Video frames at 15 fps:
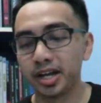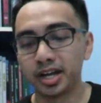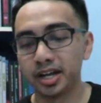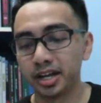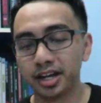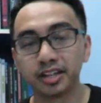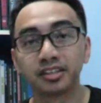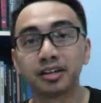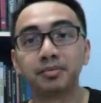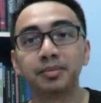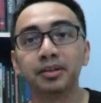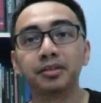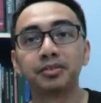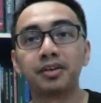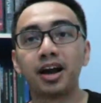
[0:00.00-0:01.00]
an
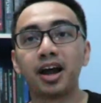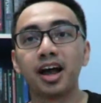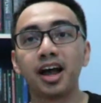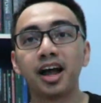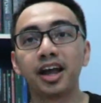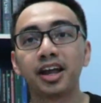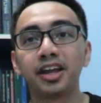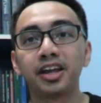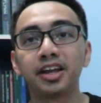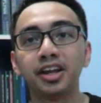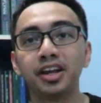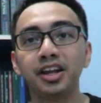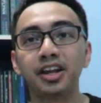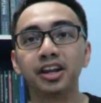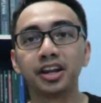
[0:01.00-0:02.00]
example
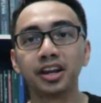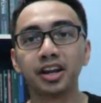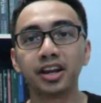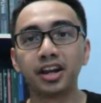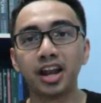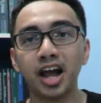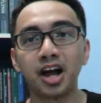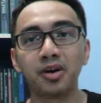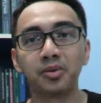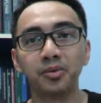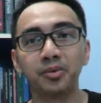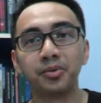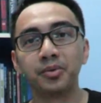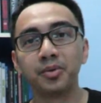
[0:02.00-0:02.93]
right now.